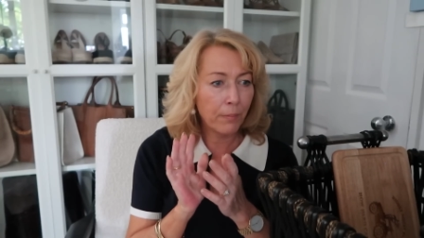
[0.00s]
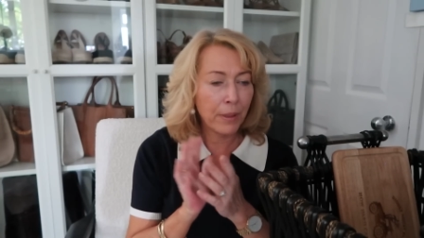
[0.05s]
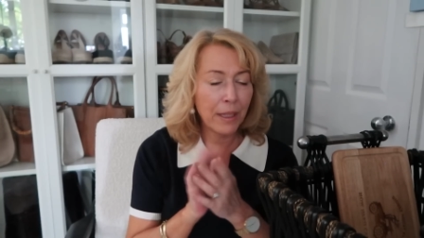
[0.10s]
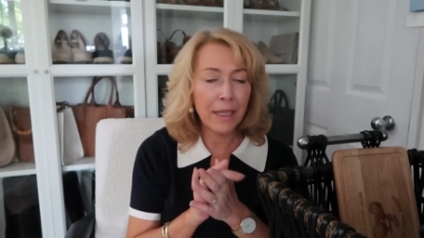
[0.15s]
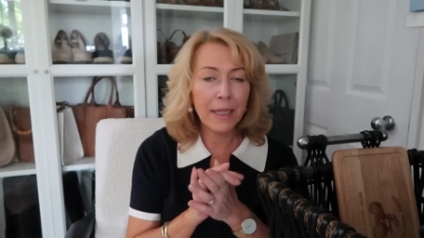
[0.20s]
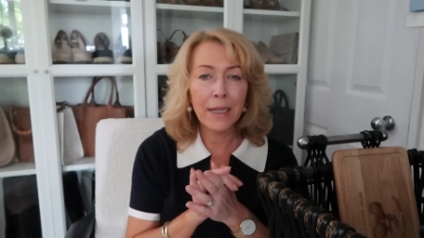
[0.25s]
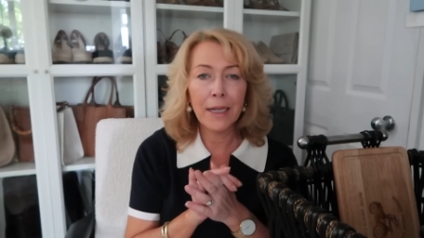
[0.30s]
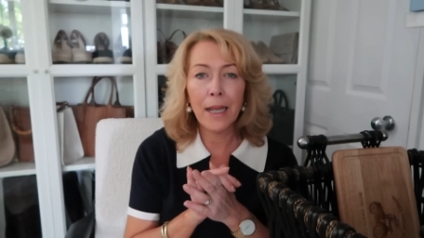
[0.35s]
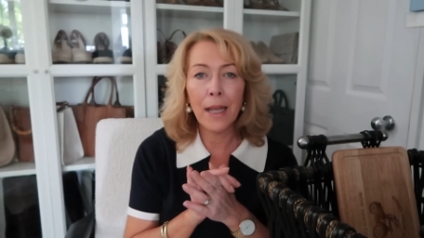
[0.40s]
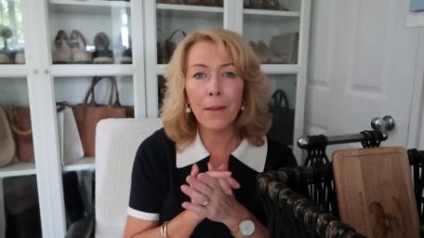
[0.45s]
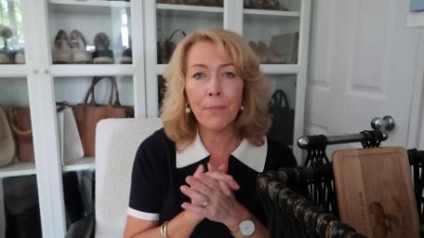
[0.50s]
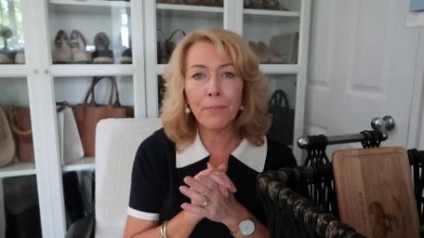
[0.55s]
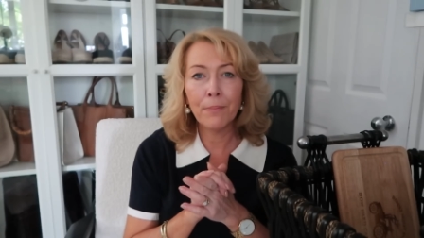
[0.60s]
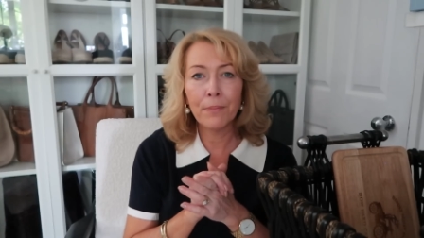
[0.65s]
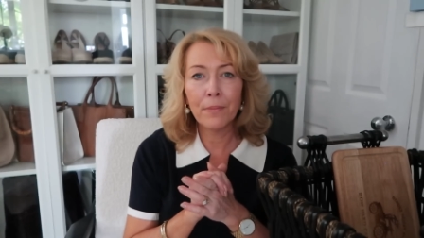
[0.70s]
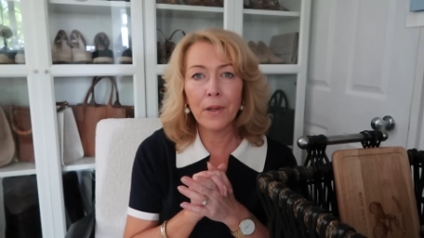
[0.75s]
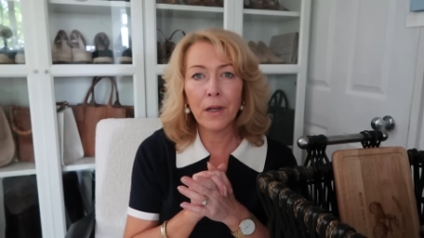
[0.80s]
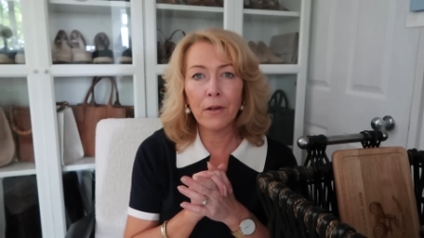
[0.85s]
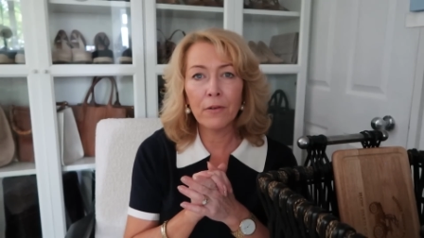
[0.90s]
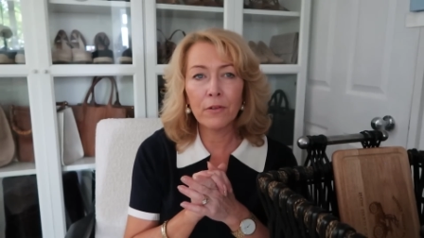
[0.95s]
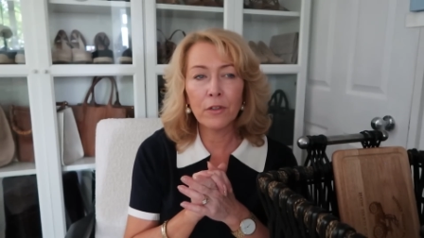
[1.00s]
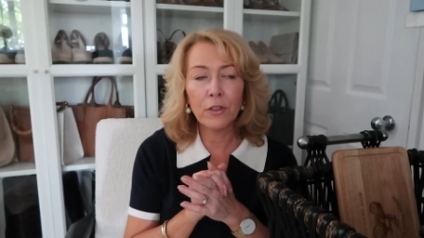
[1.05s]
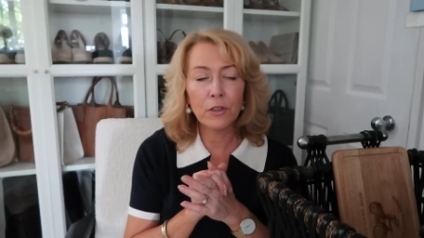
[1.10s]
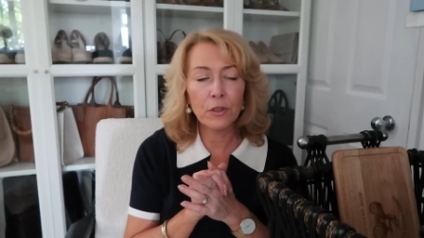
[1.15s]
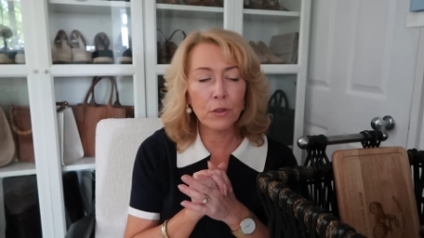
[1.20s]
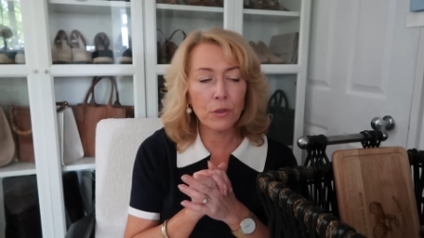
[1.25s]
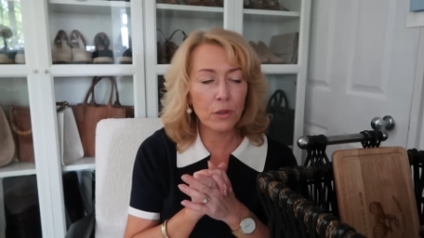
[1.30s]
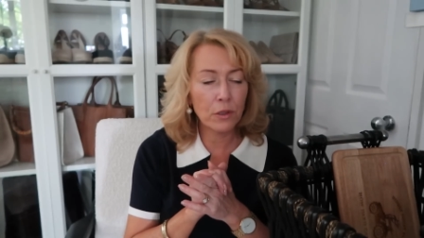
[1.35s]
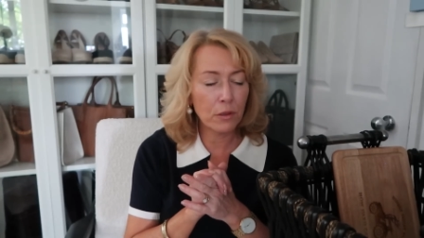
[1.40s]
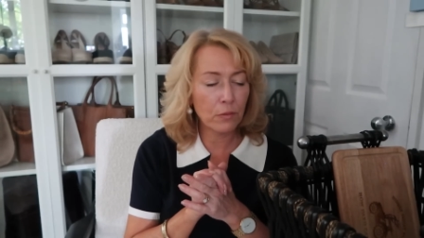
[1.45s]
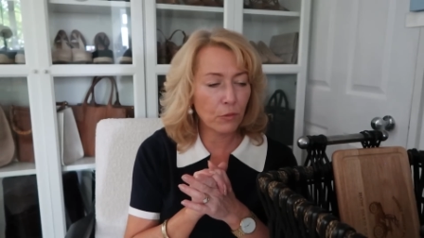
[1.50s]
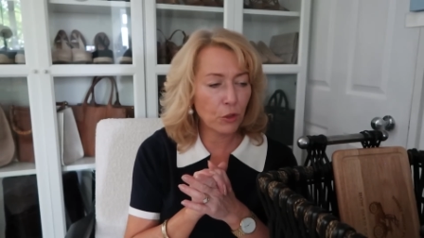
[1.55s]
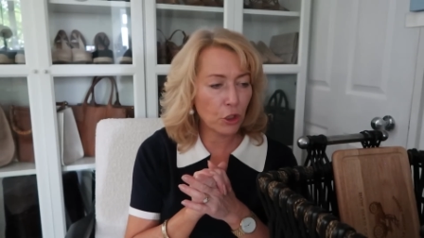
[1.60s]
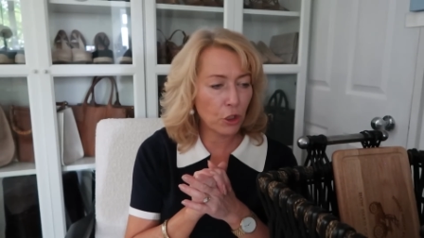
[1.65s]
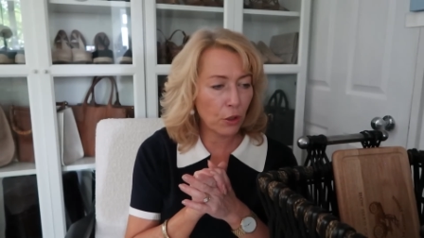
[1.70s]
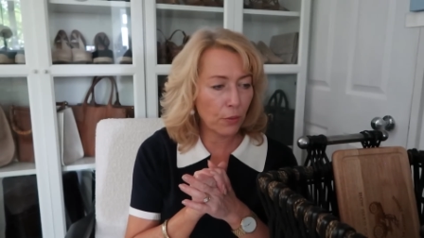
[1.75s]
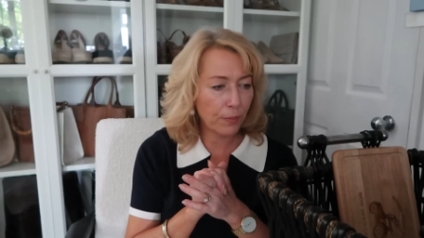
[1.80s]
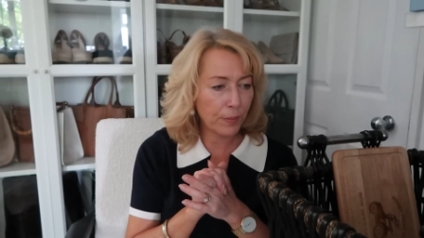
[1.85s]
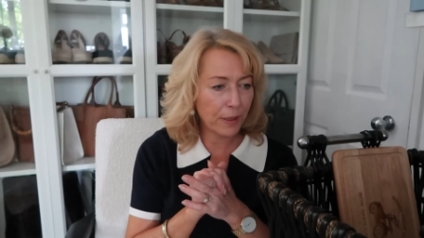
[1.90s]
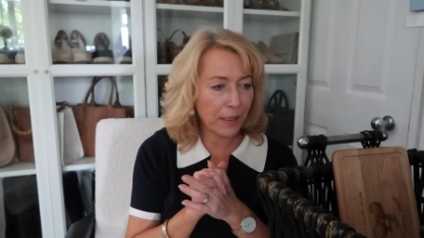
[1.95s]
B&M. I've got to do some
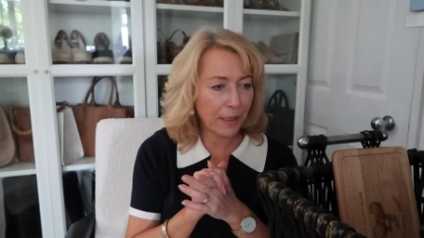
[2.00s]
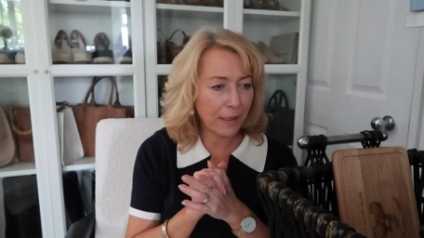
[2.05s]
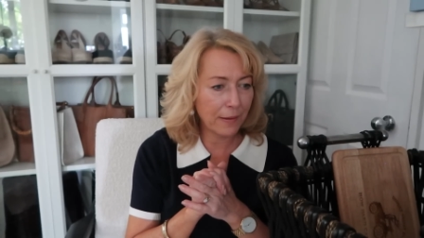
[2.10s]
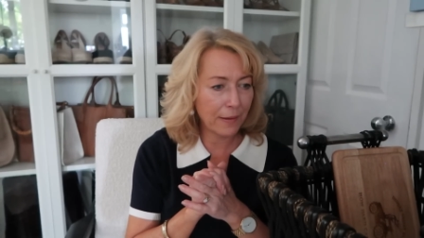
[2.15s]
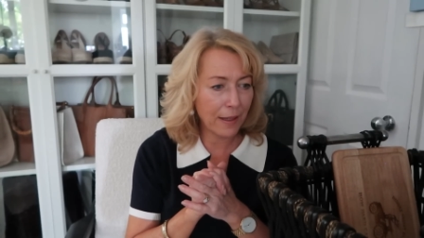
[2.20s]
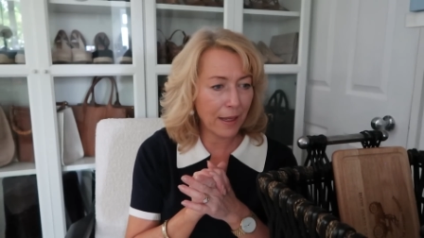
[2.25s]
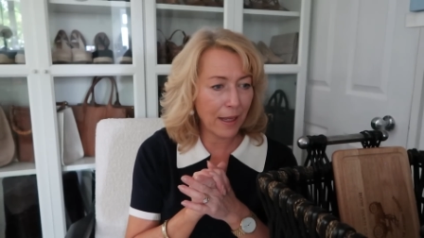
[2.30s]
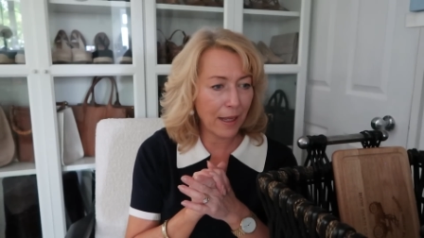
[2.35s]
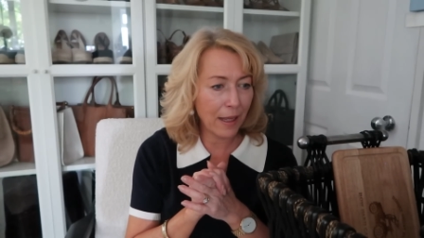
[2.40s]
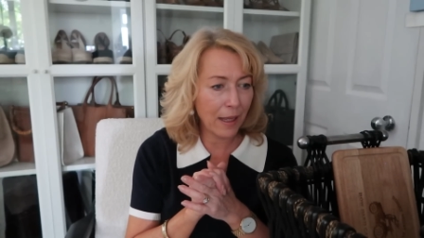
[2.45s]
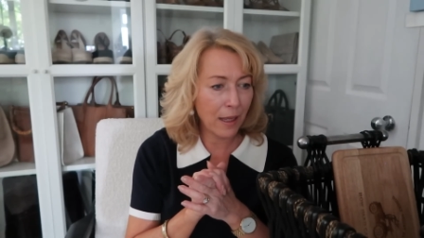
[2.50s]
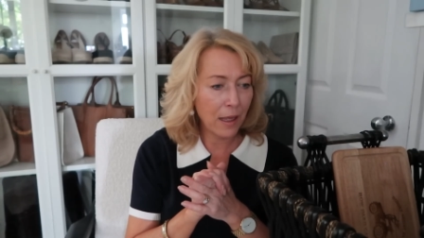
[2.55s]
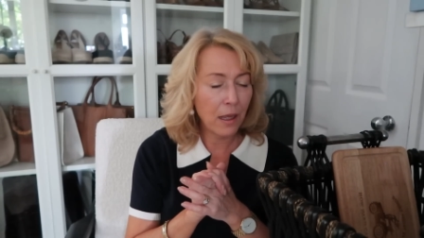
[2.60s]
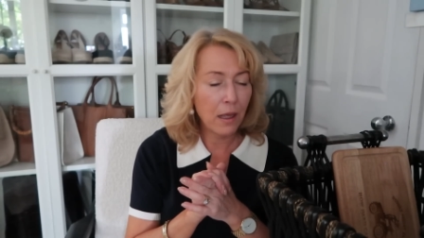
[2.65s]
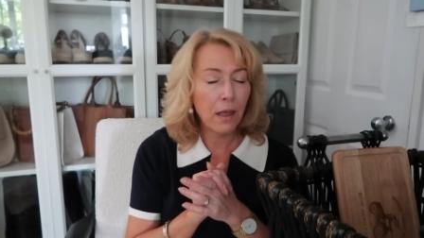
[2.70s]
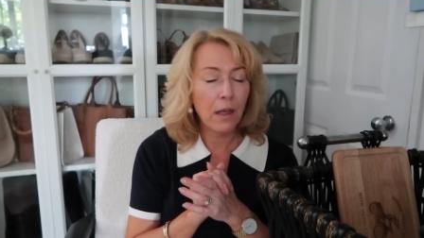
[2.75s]
shopping in there.